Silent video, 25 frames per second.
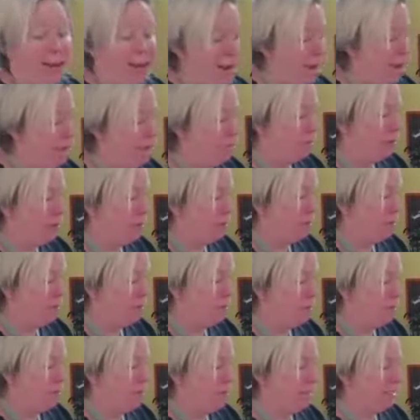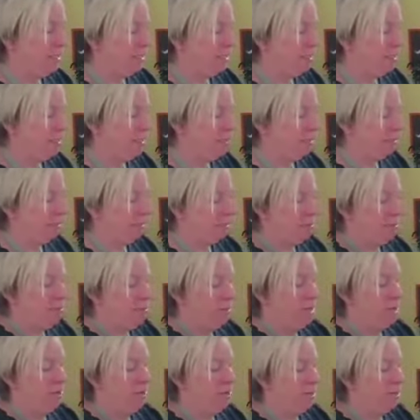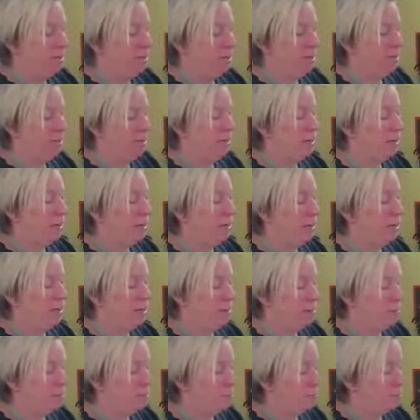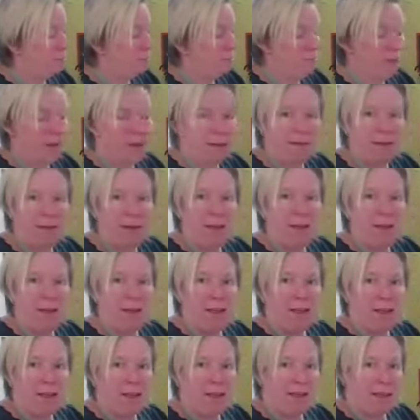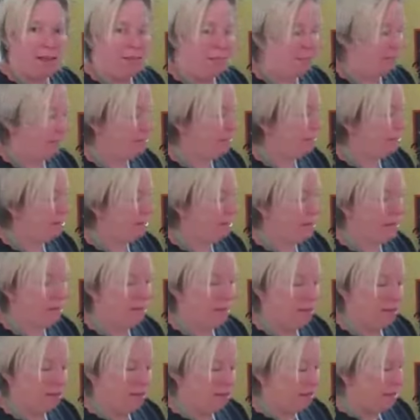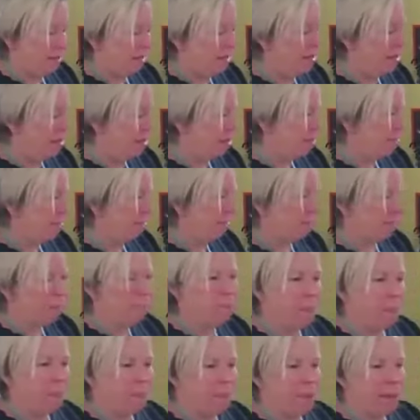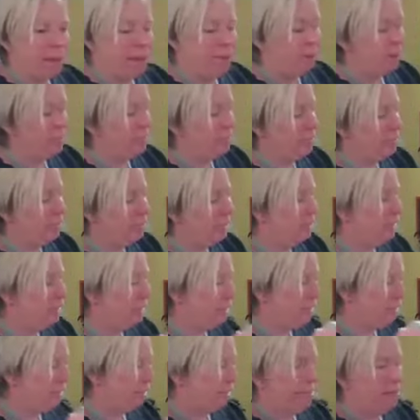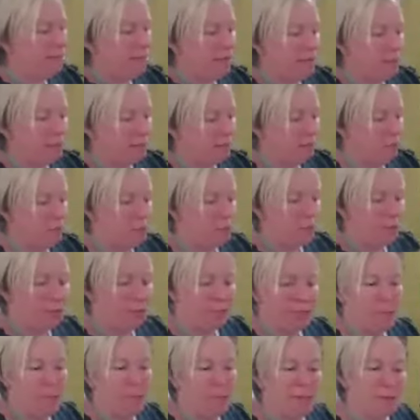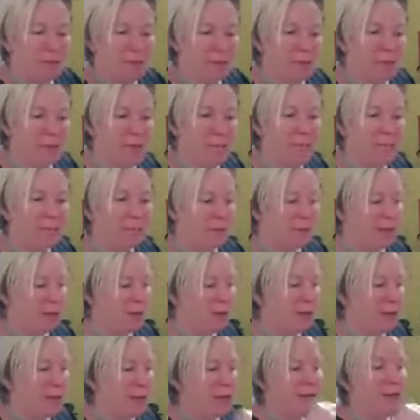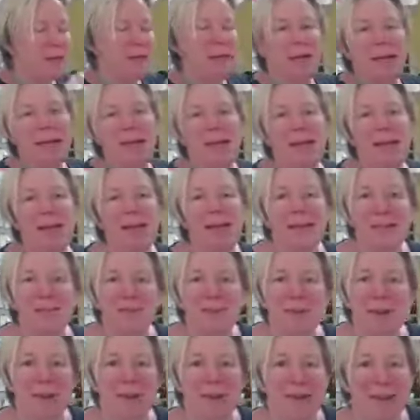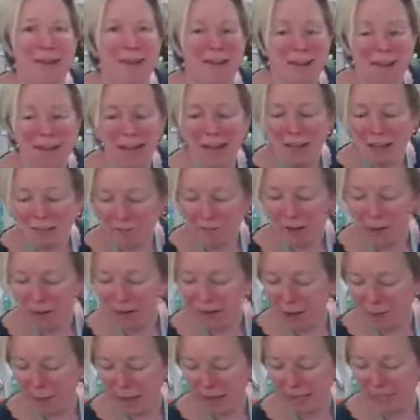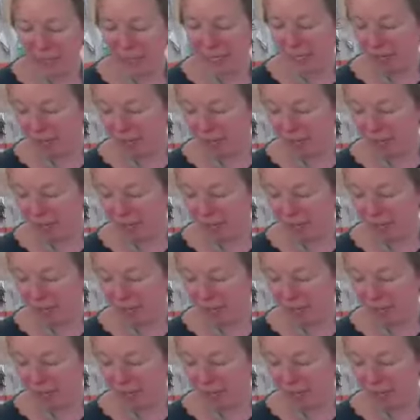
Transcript: and have a good messy time. So here we go, here's some more of our letters there. And that is it for this week, really. So it's very, very messy,